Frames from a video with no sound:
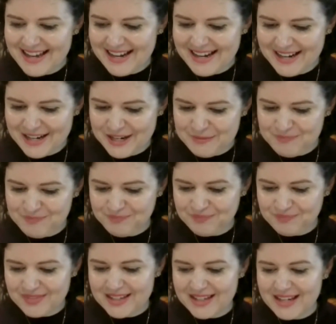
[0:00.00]
And
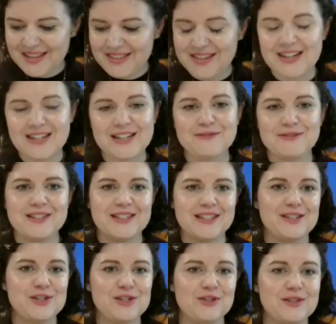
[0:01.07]
then I'd love to see
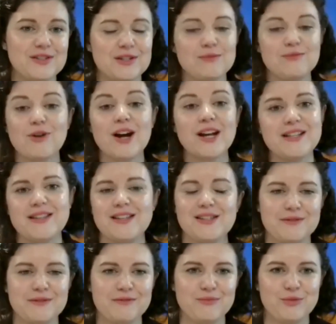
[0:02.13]
students just writing
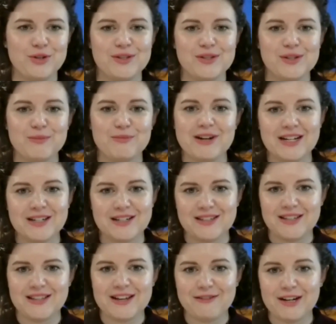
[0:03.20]
these different words, so
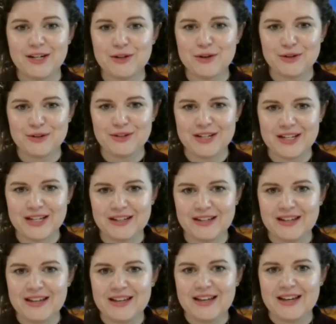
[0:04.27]
practicing their encoding,
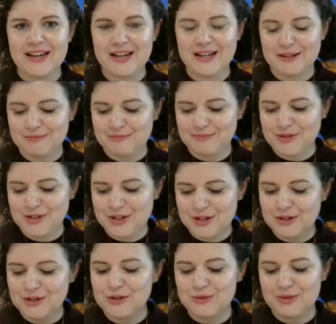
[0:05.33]

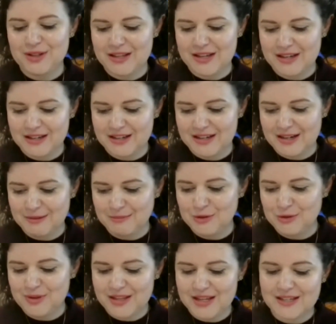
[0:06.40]
doing
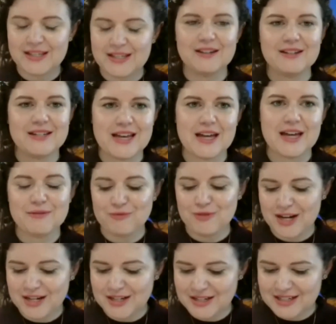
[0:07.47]
their sounding out and
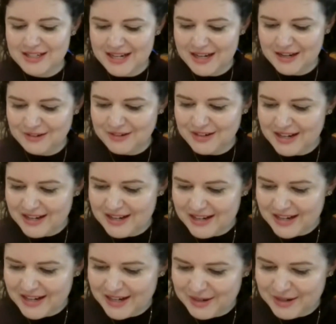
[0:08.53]
writing it down.
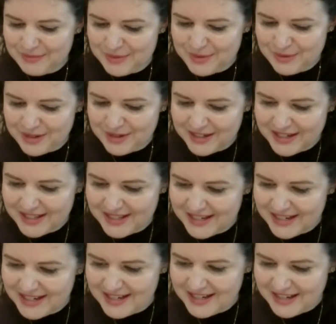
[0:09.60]
But what did I
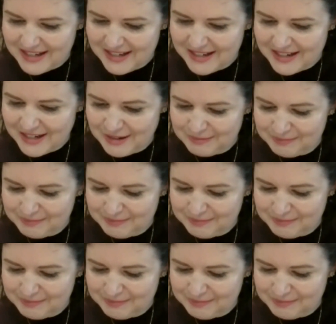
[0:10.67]
say here?